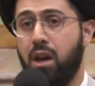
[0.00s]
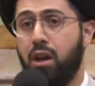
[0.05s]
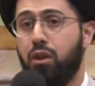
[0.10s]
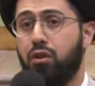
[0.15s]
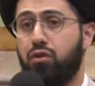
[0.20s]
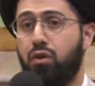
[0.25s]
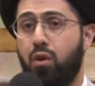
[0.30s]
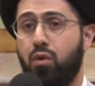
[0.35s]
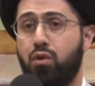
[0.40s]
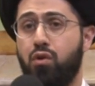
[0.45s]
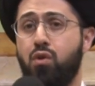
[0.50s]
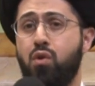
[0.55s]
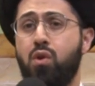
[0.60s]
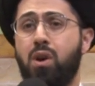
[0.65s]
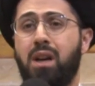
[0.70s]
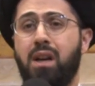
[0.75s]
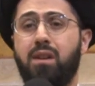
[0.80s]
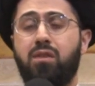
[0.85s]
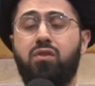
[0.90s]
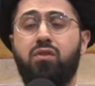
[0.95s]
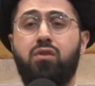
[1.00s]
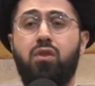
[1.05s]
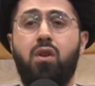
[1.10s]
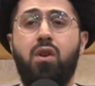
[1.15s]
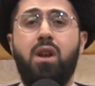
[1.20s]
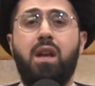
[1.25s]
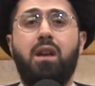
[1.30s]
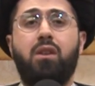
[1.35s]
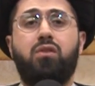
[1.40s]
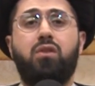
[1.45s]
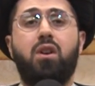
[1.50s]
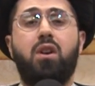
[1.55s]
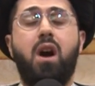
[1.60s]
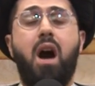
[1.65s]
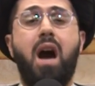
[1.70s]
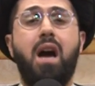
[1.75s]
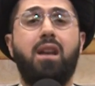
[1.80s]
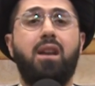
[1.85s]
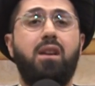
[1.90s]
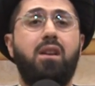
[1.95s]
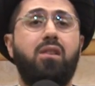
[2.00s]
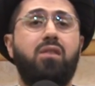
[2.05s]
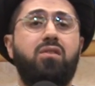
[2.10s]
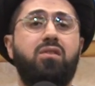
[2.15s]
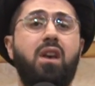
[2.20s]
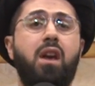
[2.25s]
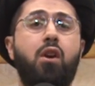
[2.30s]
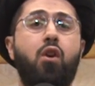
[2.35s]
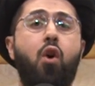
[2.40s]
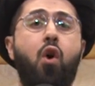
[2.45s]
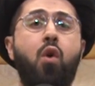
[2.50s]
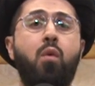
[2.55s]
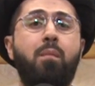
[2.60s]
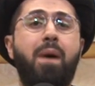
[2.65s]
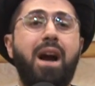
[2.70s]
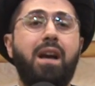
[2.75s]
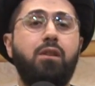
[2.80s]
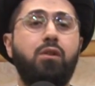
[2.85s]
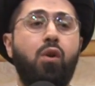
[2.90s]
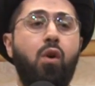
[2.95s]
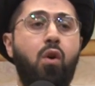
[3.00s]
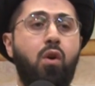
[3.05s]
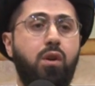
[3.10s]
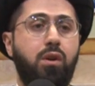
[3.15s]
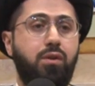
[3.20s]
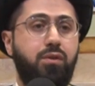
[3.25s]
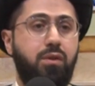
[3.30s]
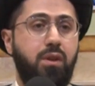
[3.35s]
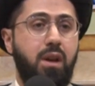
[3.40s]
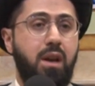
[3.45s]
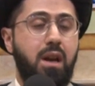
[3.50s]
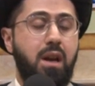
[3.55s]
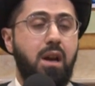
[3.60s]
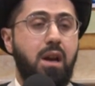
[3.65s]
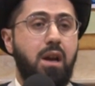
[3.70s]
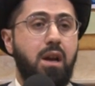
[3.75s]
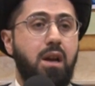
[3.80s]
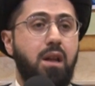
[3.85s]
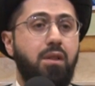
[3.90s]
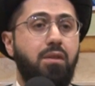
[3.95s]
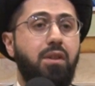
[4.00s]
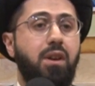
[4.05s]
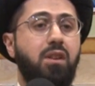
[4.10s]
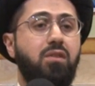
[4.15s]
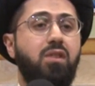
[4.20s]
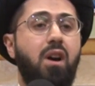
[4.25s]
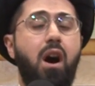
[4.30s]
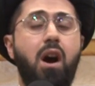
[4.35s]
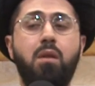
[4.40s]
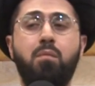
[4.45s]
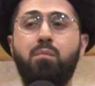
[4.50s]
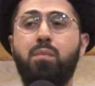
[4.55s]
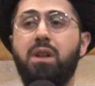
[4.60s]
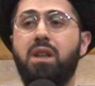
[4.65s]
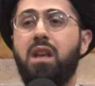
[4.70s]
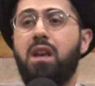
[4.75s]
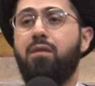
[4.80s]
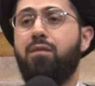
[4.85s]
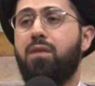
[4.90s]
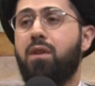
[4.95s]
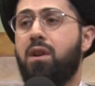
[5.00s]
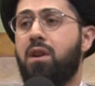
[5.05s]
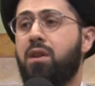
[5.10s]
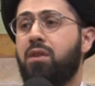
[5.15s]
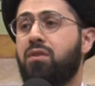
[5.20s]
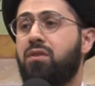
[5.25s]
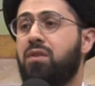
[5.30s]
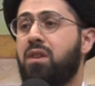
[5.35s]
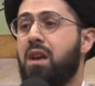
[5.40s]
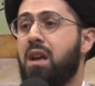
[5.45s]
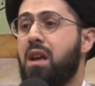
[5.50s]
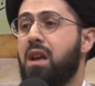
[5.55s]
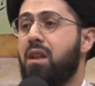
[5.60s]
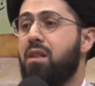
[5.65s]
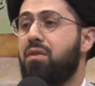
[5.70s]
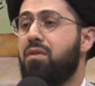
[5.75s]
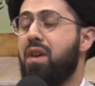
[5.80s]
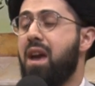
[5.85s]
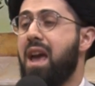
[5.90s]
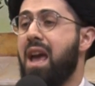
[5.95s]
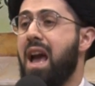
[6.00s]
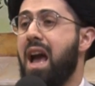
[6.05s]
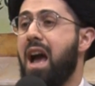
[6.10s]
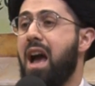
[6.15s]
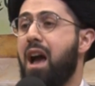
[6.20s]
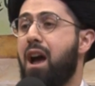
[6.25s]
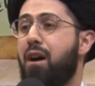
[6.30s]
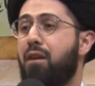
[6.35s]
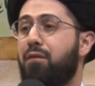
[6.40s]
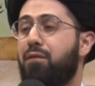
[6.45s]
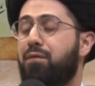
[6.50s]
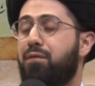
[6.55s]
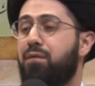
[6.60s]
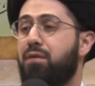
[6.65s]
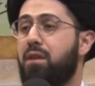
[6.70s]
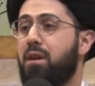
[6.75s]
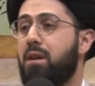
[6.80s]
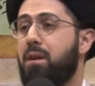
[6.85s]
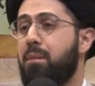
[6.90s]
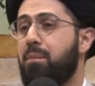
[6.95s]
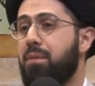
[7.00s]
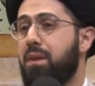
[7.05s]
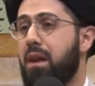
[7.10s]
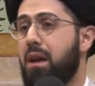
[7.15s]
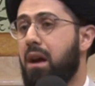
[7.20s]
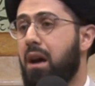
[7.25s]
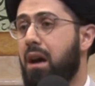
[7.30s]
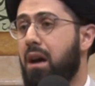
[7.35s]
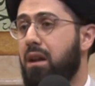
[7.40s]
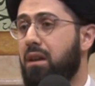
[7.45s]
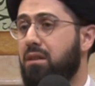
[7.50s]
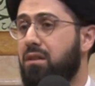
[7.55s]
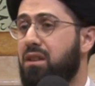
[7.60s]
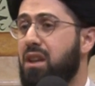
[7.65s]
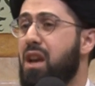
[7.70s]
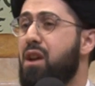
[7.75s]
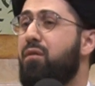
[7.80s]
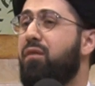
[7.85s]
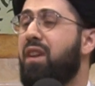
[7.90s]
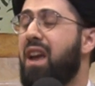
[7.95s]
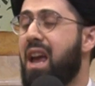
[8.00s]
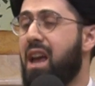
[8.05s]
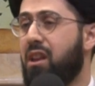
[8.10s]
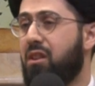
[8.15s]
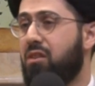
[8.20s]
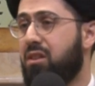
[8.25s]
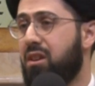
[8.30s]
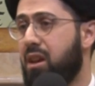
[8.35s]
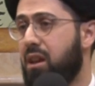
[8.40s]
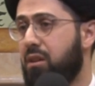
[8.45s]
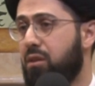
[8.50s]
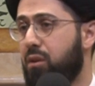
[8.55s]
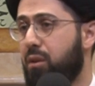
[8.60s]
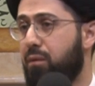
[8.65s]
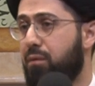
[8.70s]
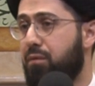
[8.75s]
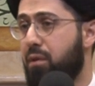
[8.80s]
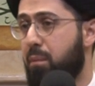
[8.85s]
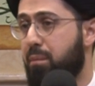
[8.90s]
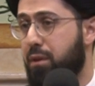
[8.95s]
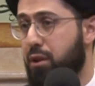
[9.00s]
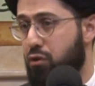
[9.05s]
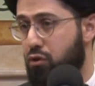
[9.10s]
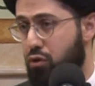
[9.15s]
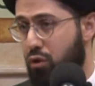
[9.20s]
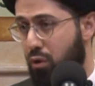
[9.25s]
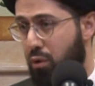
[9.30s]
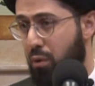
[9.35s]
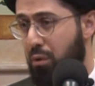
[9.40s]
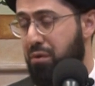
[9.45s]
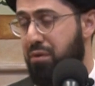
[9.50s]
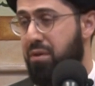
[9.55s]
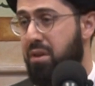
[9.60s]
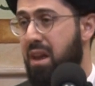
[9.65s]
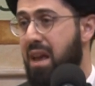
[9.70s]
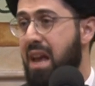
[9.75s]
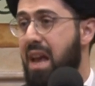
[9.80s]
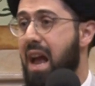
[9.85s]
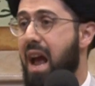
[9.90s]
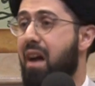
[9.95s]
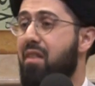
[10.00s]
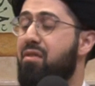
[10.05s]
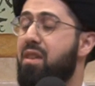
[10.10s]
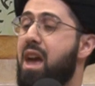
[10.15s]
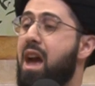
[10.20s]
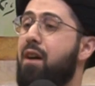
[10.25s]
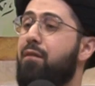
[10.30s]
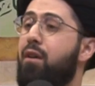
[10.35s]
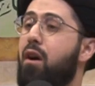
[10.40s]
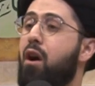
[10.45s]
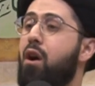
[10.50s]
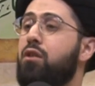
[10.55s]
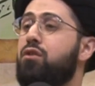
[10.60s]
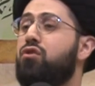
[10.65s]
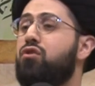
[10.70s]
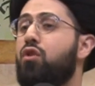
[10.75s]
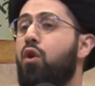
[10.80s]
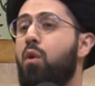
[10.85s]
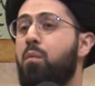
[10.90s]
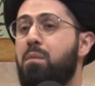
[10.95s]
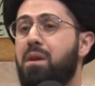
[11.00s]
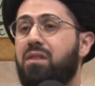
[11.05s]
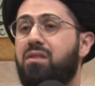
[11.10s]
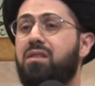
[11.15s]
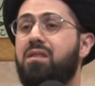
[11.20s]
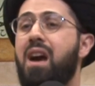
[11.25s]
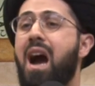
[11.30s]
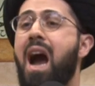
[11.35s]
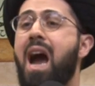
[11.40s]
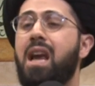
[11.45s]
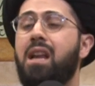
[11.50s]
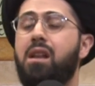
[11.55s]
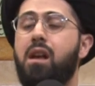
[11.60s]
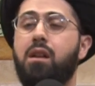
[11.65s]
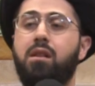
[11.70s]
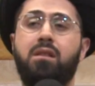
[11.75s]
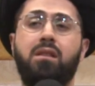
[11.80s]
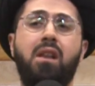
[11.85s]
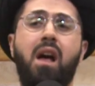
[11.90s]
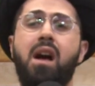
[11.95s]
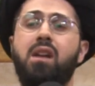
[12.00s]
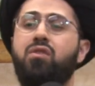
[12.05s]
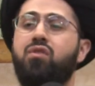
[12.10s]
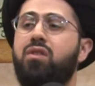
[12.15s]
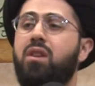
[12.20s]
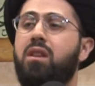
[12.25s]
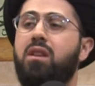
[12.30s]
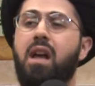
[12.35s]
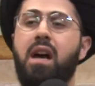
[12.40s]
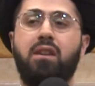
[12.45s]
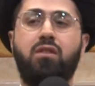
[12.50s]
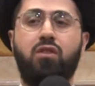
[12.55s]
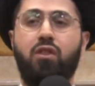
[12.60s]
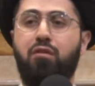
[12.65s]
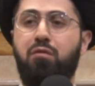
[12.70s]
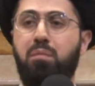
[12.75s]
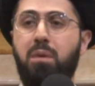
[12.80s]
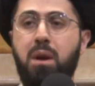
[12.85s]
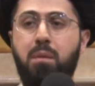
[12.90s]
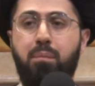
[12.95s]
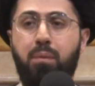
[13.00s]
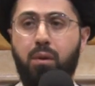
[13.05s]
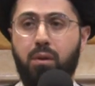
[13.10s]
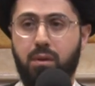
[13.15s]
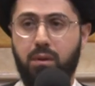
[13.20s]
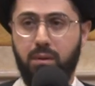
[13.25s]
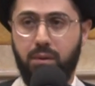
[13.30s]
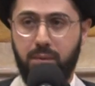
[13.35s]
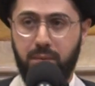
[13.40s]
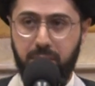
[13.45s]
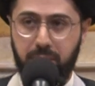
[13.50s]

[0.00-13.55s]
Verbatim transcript: So Nuh is turning to God and he's saying, Oh my Lord, these unbelievers, they have uh, deviated from the truth and they have also misguided lots and lots of people.